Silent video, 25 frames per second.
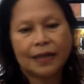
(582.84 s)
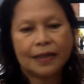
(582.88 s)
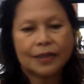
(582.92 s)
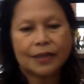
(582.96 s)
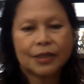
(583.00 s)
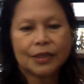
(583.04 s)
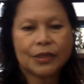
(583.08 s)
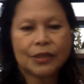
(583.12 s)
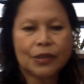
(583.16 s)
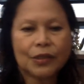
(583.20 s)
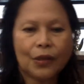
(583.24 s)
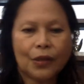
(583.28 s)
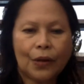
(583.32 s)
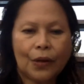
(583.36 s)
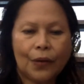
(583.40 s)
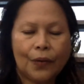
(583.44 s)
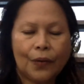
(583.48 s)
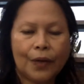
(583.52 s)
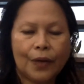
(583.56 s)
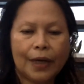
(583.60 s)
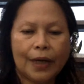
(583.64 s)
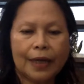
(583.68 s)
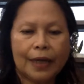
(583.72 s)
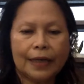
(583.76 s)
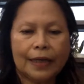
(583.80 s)
So
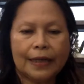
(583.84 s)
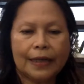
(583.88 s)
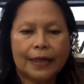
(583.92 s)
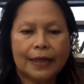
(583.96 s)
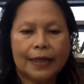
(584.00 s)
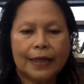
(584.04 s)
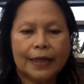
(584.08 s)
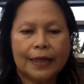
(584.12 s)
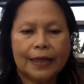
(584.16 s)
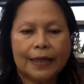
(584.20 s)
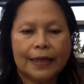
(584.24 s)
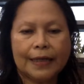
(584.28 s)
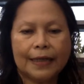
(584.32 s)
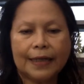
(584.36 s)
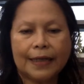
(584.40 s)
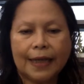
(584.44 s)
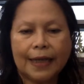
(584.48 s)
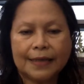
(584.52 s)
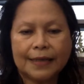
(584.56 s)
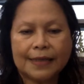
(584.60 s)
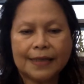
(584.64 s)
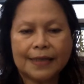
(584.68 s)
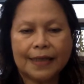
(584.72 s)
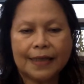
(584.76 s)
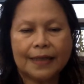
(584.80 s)

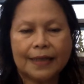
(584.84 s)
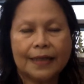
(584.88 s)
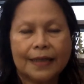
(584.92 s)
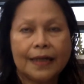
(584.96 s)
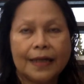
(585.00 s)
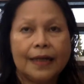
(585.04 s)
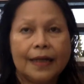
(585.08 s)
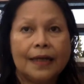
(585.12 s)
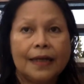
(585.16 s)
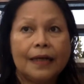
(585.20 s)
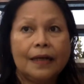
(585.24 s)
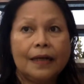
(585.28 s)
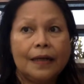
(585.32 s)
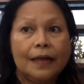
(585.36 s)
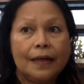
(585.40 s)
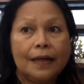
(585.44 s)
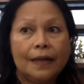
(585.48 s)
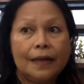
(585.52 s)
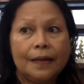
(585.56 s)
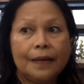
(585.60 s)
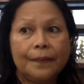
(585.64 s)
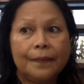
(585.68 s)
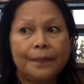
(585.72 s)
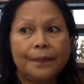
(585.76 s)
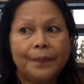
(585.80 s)
that's it.
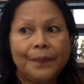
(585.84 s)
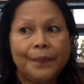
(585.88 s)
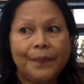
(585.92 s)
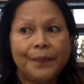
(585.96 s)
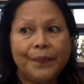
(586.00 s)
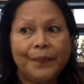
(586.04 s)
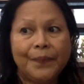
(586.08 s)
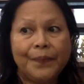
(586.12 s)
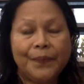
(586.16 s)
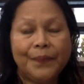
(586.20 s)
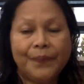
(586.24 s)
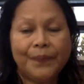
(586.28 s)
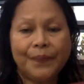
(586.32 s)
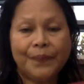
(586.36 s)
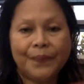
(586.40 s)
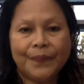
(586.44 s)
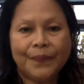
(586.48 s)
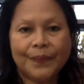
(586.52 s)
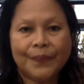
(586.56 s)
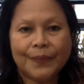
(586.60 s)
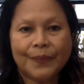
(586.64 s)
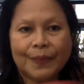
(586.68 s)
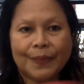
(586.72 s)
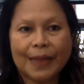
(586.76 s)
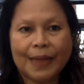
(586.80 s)

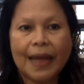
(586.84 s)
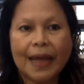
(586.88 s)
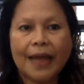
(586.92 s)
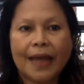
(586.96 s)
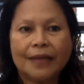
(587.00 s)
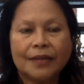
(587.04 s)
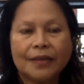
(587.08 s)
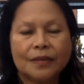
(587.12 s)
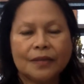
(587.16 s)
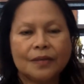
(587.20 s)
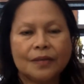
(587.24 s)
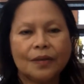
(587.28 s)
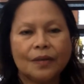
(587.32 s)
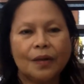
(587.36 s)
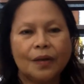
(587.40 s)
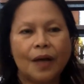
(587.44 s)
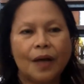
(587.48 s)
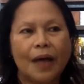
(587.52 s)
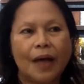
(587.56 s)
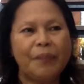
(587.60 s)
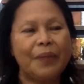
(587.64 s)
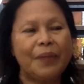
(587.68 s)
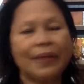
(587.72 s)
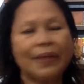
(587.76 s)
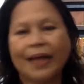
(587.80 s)
Yeah, so
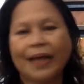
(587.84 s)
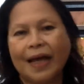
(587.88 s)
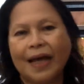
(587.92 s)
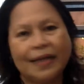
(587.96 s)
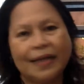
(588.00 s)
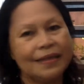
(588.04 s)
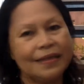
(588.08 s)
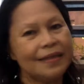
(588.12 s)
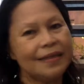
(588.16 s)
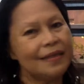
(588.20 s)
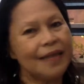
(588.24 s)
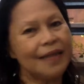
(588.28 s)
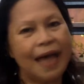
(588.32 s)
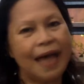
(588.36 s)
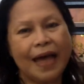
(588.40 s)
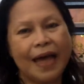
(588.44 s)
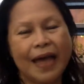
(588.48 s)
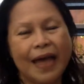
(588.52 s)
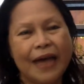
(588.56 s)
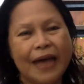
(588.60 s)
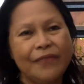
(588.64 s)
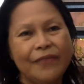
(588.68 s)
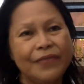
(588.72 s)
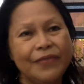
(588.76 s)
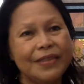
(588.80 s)
but I
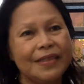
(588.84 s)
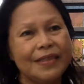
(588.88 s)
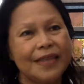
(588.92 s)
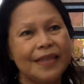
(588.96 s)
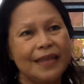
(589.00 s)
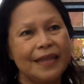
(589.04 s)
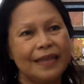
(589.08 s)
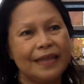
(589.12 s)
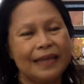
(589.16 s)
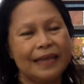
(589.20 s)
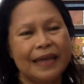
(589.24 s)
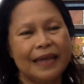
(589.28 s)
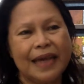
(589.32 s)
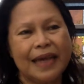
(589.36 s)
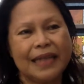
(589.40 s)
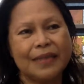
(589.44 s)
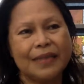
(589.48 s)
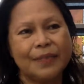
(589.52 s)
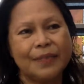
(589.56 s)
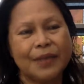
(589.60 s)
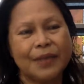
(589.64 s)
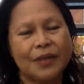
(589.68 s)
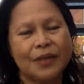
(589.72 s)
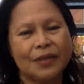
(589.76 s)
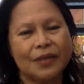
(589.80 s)
haven't said yes,
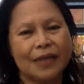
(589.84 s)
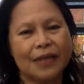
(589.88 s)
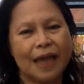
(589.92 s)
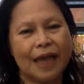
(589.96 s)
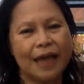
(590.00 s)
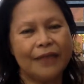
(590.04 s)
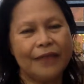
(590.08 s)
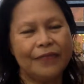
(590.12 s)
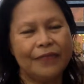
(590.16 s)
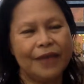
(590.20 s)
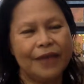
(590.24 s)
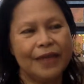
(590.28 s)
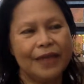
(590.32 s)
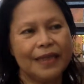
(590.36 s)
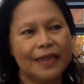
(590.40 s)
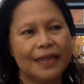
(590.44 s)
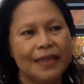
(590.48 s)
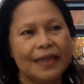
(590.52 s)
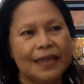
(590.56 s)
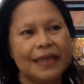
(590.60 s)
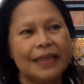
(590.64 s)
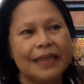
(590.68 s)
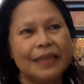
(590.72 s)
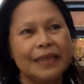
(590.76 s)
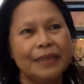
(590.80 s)
because I find it
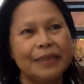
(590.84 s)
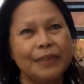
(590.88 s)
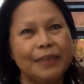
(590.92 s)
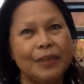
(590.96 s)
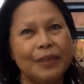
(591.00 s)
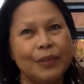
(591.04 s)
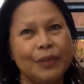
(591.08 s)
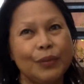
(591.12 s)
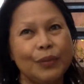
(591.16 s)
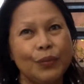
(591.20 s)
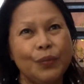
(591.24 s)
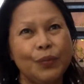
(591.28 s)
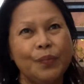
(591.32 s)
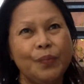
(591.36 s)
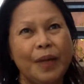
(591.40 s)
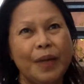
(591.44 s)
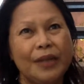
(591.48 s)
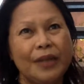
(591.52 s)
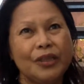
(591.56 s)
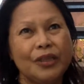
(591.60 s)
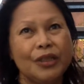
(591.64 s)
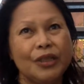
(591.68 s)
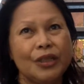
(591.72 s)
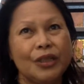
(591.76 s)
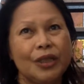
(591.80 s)
a little bit too
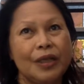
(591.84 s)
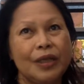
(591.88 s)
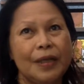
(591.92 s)
much